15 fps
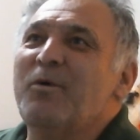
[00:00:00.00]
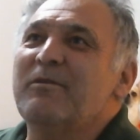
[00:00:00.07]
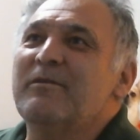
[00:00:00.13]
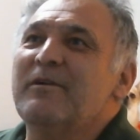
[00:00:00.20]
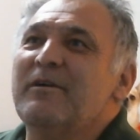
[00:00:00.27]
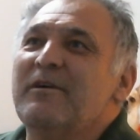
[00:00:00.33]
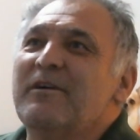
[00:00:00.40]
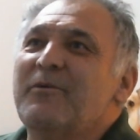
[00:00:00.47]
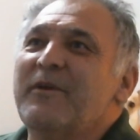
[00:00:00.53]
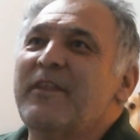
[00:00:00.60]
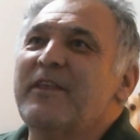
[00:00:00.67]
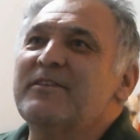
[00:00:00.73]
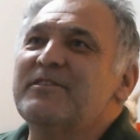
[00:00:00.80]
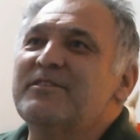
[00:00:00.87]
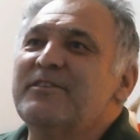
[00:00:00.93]
What
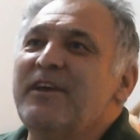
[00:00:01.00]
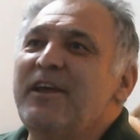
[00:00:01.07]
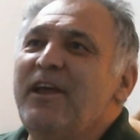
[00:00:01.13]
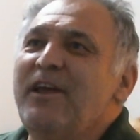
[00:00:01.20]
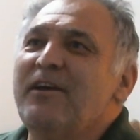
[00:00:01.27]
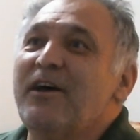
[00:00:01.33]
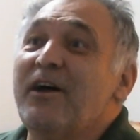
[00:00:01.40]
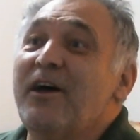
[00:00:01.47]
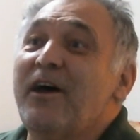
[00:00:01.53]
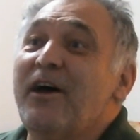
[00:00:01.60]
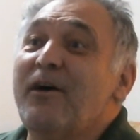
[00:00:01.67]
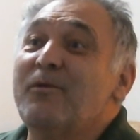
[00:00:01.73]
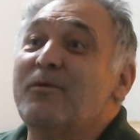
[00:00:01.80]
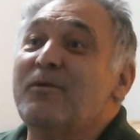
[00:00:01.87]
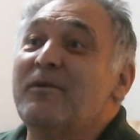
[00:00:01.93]
does it say?
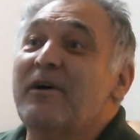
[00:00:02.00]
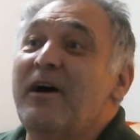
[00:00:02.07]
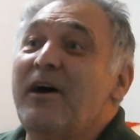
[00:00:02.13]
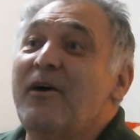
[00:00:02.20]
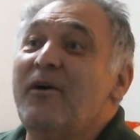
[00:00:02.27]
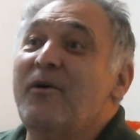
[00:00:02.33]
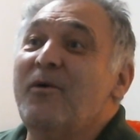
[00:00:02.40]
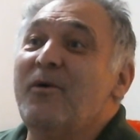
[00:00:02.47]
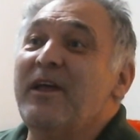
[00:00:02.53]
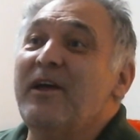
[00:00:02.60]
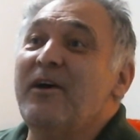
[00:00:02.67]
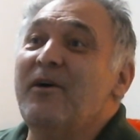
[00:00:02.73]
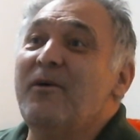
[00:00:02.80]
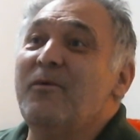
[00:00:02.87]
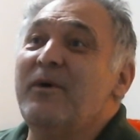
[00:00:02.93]

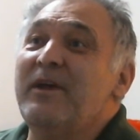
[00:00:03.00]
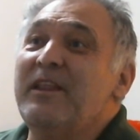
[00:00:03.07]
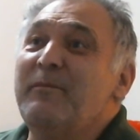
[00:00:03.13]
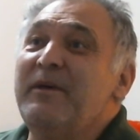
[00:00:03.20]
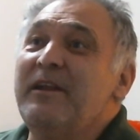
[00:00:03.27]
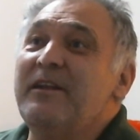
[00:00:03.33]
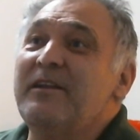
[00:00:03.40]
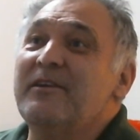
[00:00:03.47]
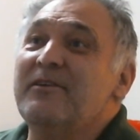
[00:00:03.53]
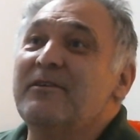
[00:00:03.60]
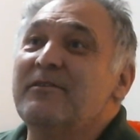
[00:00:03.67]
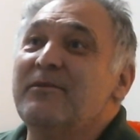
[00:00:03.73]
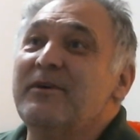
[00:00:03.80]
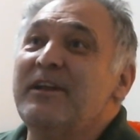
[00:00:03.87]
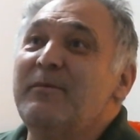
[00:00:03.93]
Wait a minute.
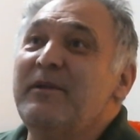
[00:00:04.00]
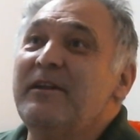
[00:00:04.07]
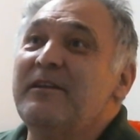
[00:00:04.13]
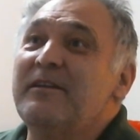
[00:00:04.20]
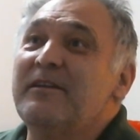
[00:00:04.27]
Wait a minute.